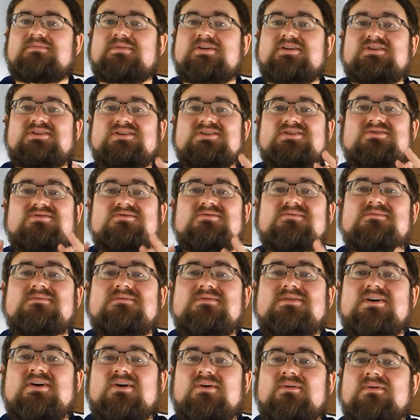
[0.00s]
But do you
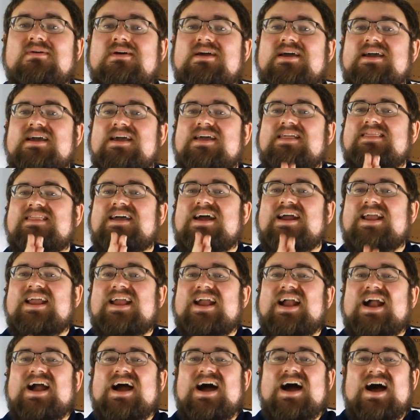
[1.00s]
know
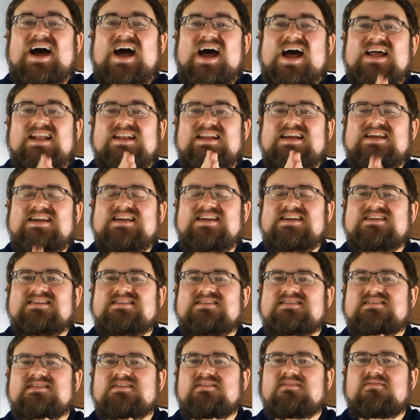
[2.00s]
that God
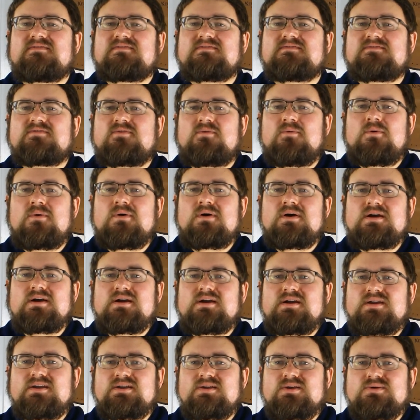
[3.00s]
is
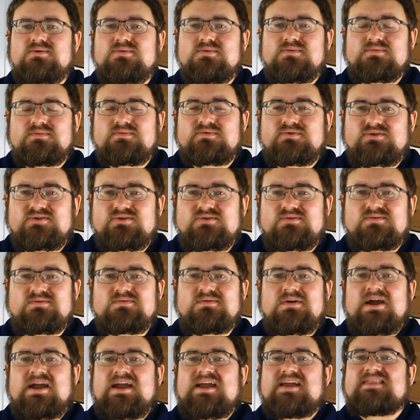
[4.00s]
for you
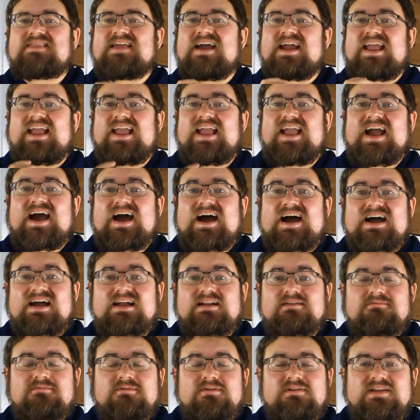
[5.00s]
too? That
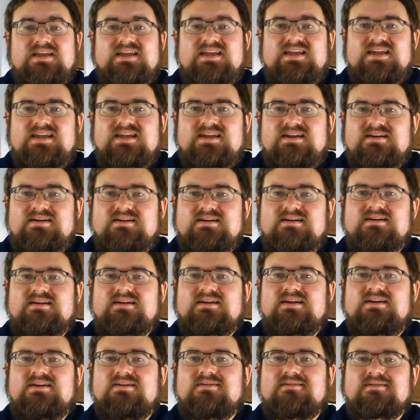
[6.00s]
God will hear
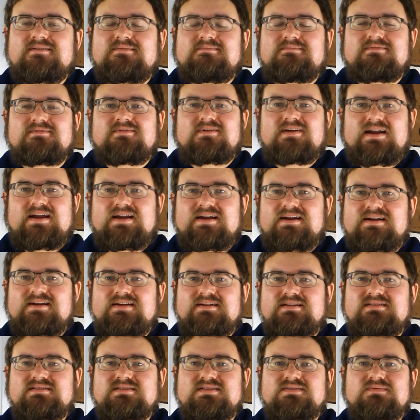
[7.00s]
your
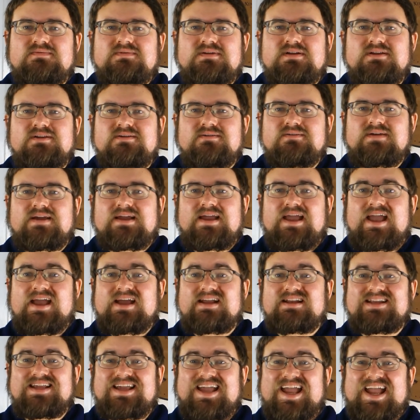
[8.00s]
prayers when you
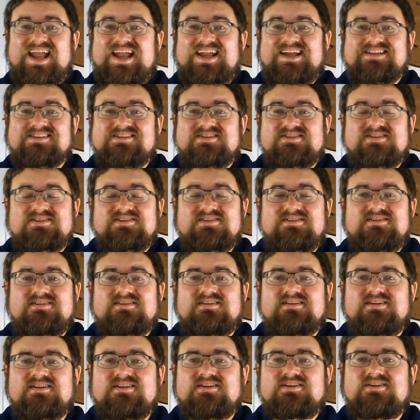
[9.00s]
and
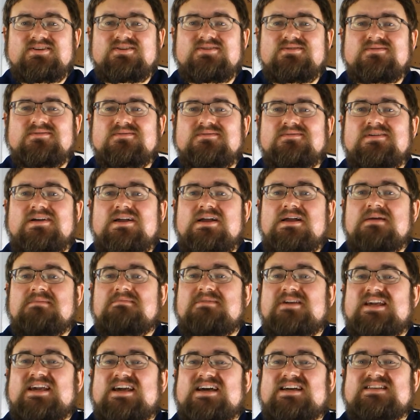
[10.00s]
answer you
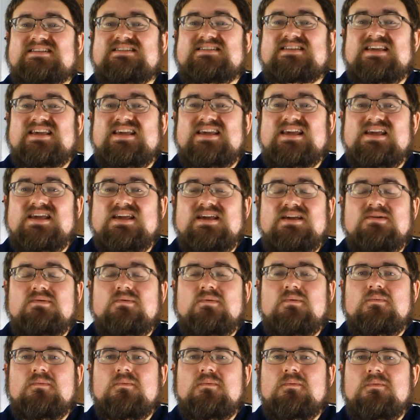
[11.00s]
because he
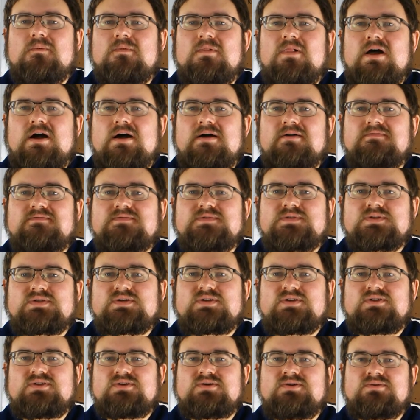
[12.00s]
loves
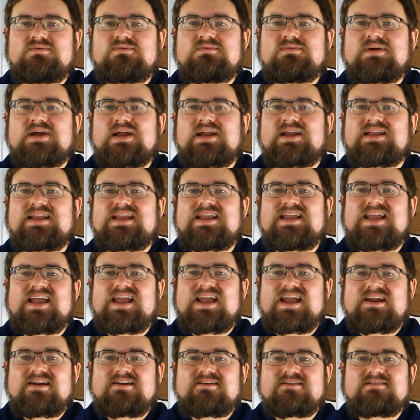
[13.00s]
you and
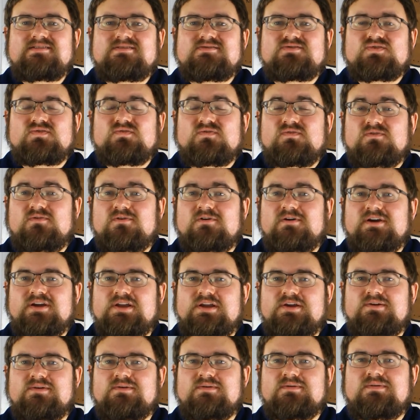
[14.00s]
cares for
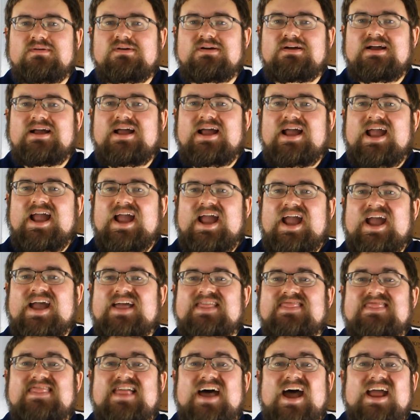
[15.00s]
you.
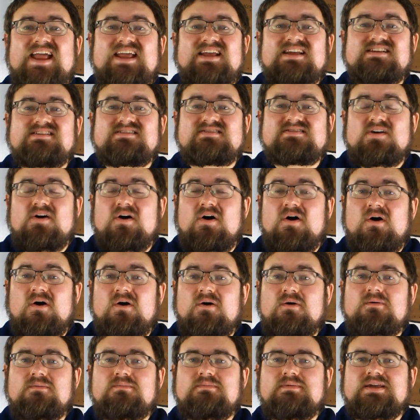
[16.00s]
And that is
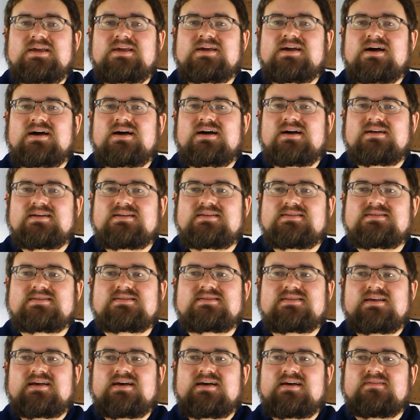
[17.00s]
all because
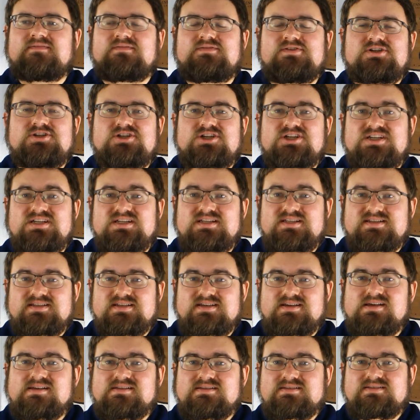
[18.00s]
of
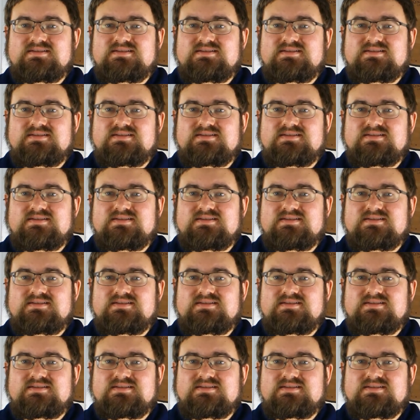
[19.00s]
Jesus.